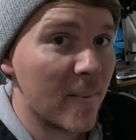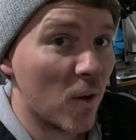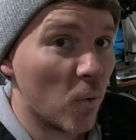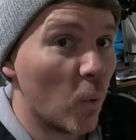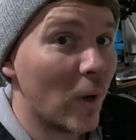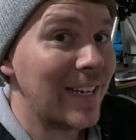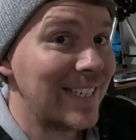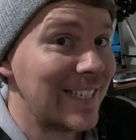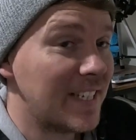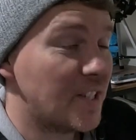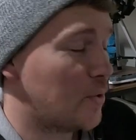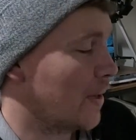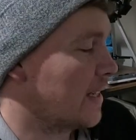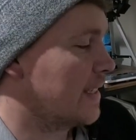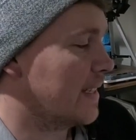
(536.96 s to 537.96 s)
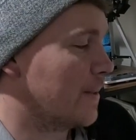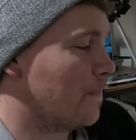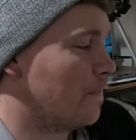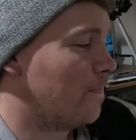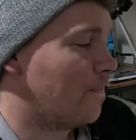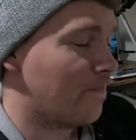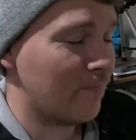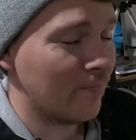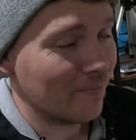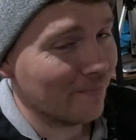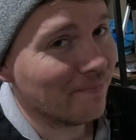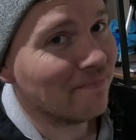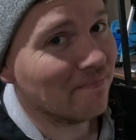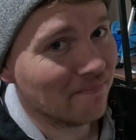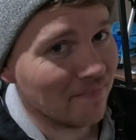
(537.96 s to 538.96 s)
What is interesting,
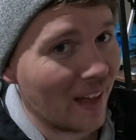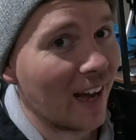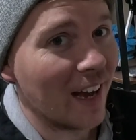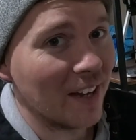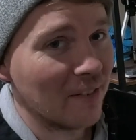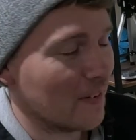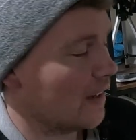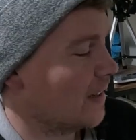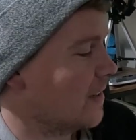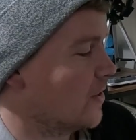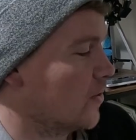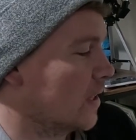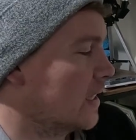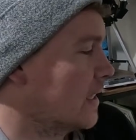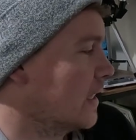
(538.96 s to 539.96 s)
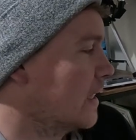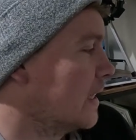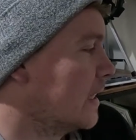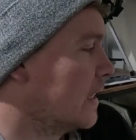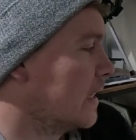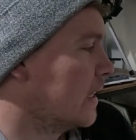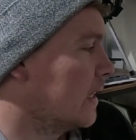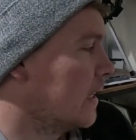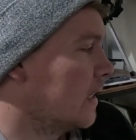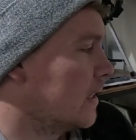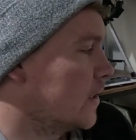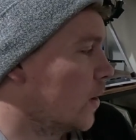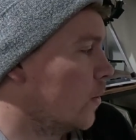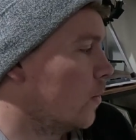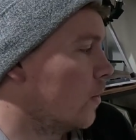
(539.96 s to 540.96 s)
I find interesting,
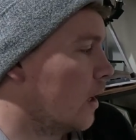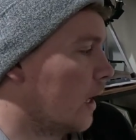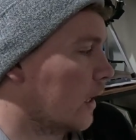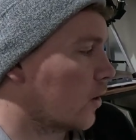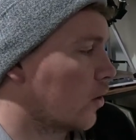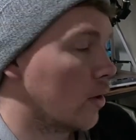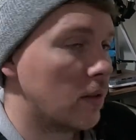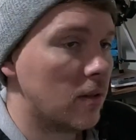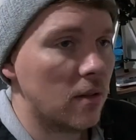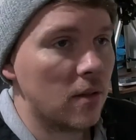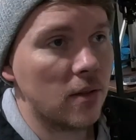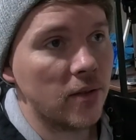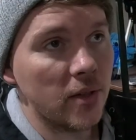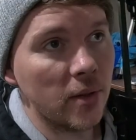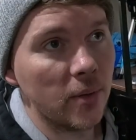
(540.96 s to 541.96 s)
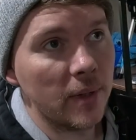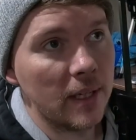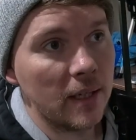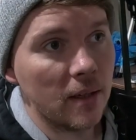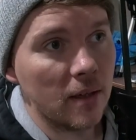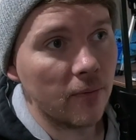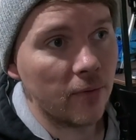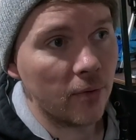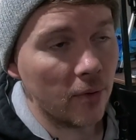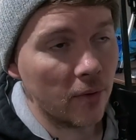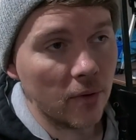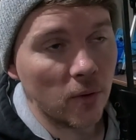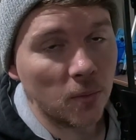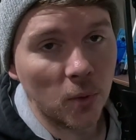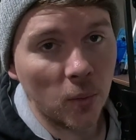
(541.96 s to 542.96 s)
so I couldn't do it through the
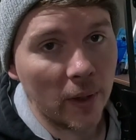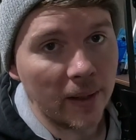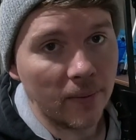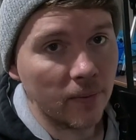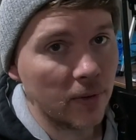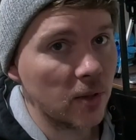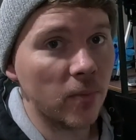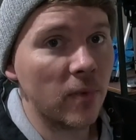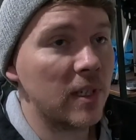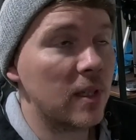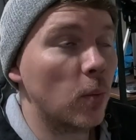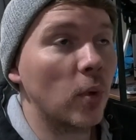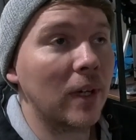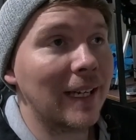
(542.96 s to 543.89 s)
normal way. For some reason it wouldn't